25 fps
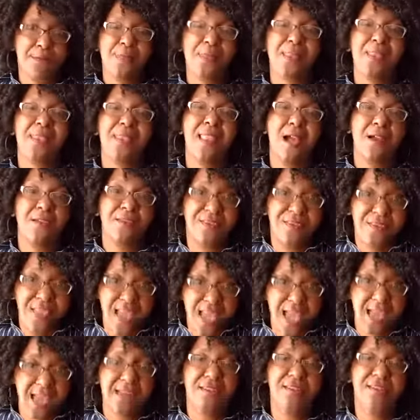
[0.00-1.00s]
Now
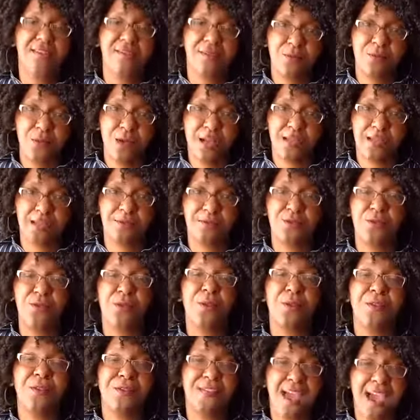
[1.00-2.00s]
that is some rocket
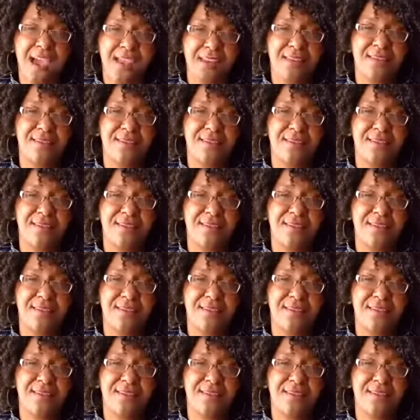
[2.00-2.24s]
fuel. That